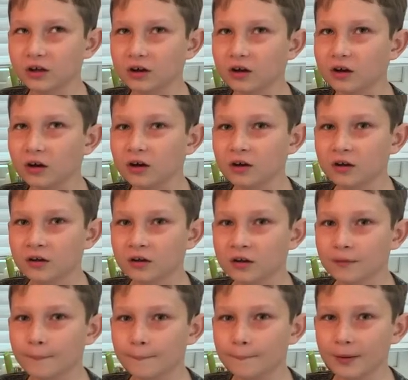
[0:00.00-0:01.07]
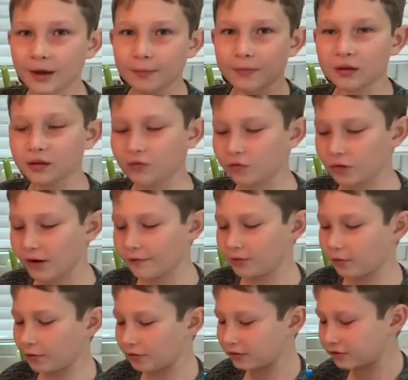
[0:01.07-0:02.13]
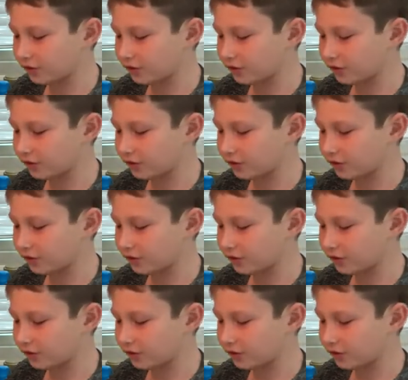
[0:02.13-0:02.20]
a big meal for everyone.